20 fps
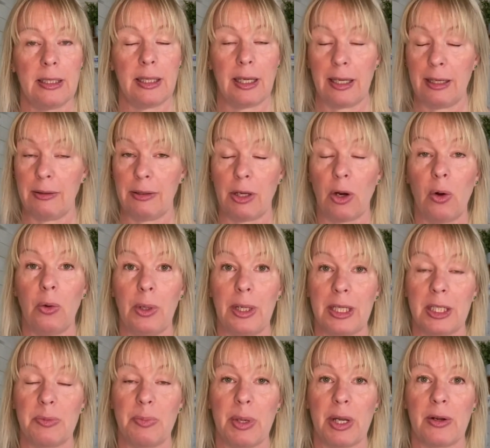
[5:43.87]
eh, the whole
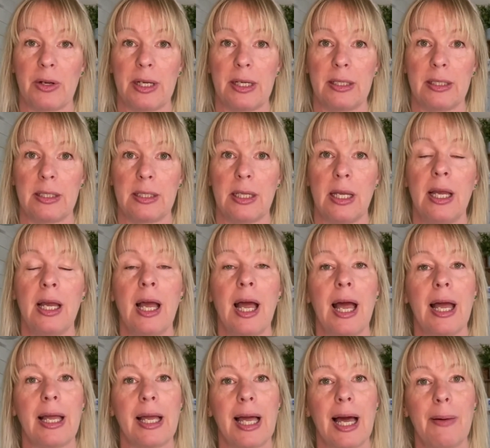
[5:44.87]
experience
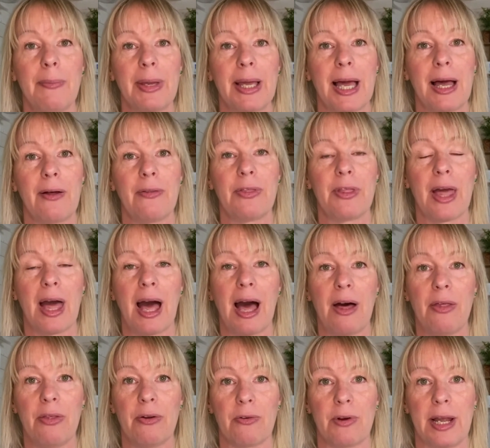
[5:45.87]
and coming out the
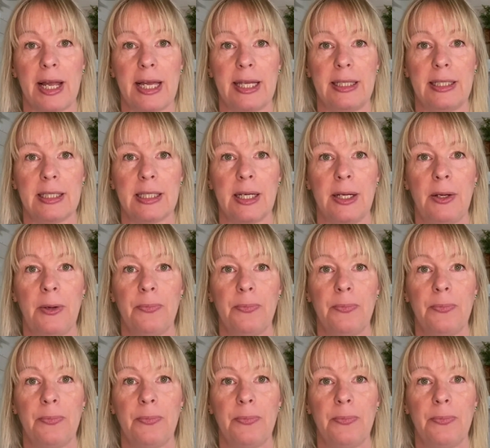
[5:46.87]
other end